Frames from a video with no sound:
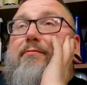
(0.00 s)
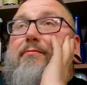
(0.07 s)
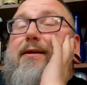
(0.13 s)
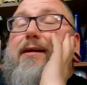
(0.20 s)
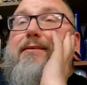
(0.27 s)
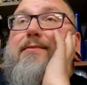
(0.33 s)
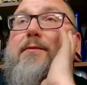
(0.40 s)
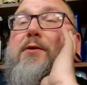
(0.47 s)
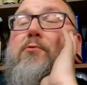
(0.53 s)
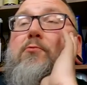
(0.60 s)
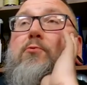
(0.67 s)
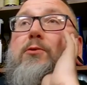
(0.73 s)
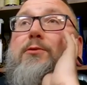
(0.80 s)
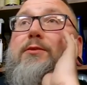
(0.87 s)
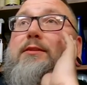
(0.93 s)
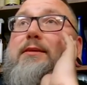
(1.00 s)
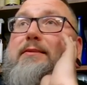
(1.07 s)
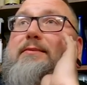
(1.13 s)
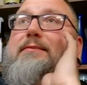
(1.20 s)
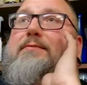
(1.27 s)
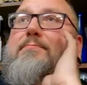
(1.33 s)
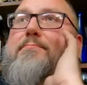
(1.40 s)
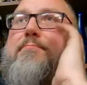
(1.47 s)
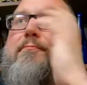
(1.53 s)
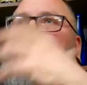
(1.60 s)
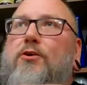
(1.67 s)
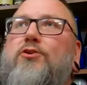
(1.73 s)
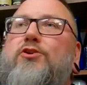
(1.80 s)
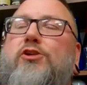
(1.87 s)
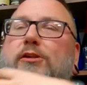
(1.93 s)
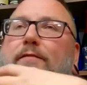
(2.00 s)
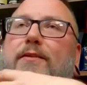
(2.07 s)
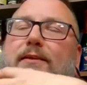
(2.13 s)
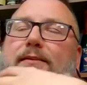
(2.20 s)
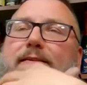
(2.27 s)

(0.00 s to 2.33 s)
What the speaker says: Last time I wore this version of this